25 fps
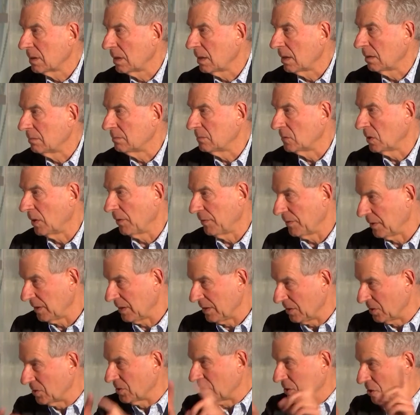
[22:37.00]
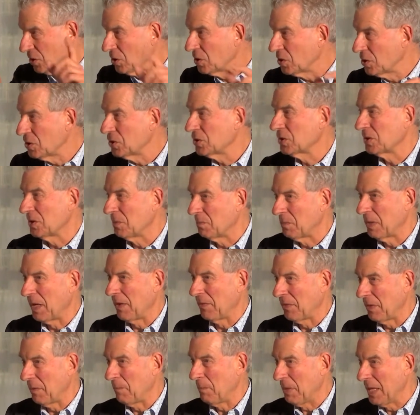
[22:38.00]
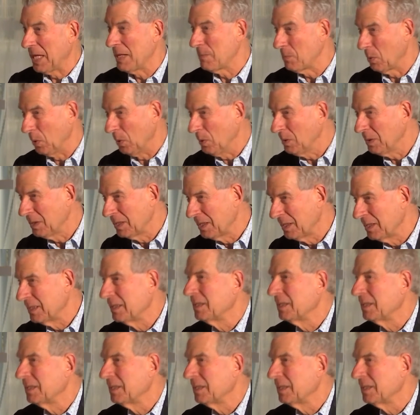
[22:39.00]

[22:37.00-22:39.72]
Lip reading: not the institution, but the people,